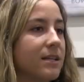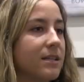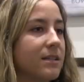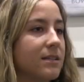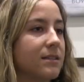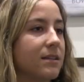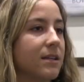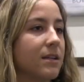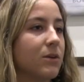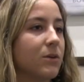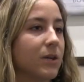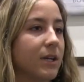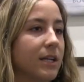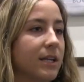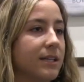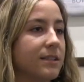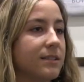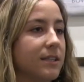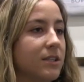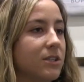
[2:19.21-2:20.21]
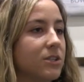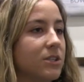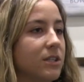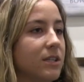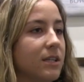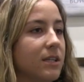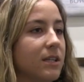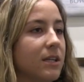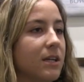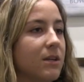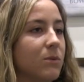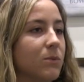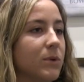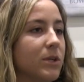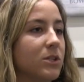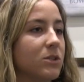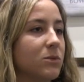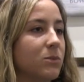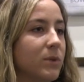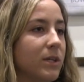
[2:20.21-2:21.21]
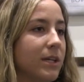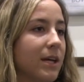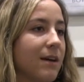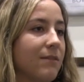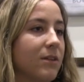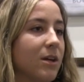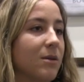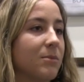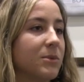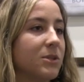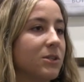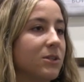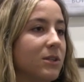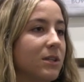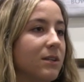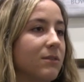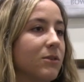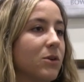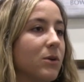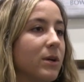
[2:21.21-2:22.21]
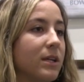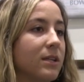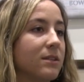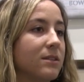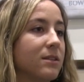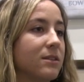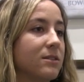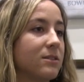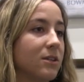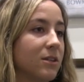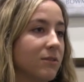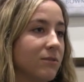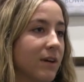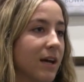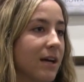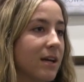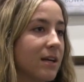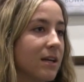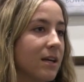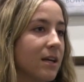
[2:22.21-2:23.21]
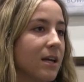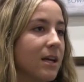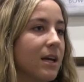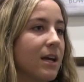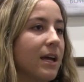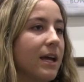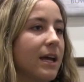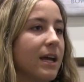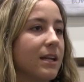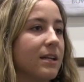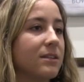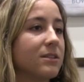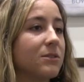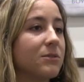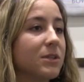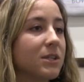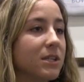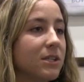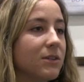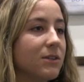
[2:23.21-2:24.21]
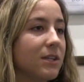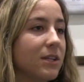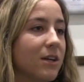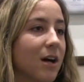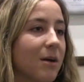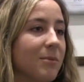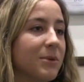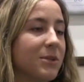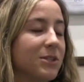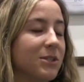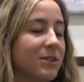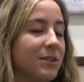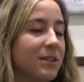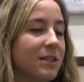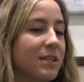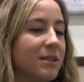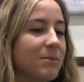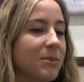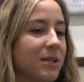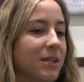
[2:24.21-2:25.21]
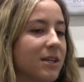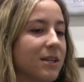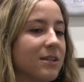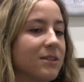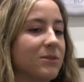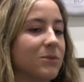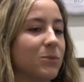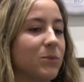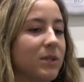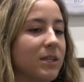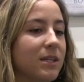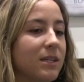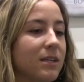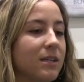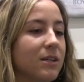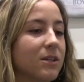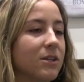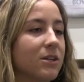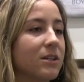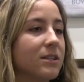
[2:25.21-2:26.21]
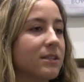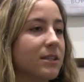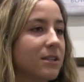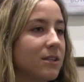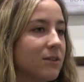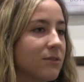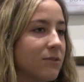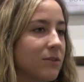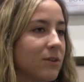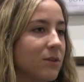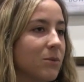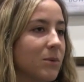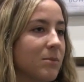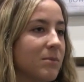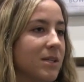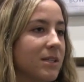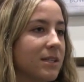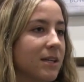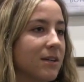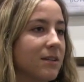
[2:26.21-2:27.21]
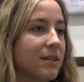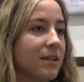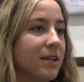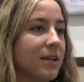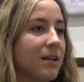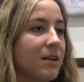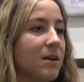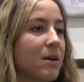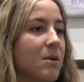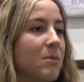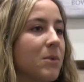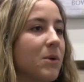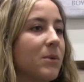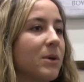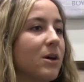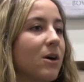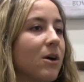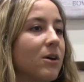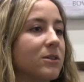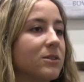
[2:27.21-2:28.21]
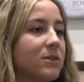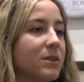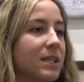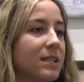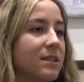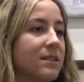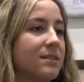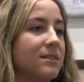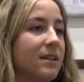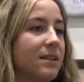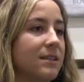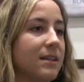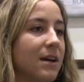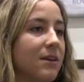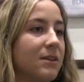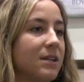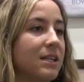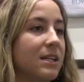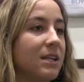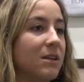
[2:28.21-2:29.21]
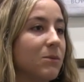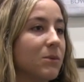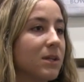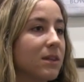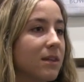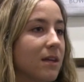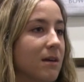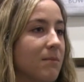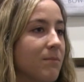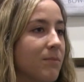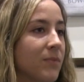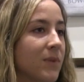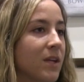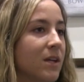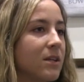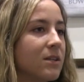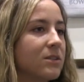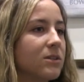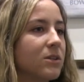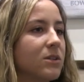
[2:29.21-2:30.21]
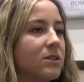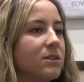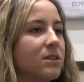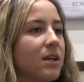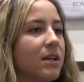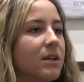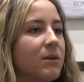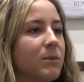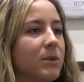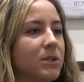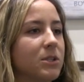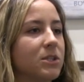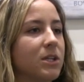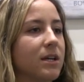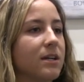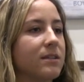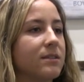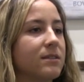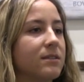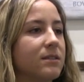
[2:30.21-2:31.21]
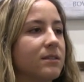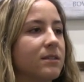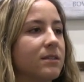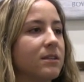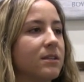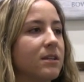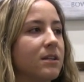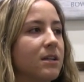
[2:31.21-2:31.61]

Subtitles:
is an organization in which we have the opportunity of going to serve at. And it's a really unique opportunity because we cook dinner for the women down there, but we also get to sit down and eat with them. So it's not like we're just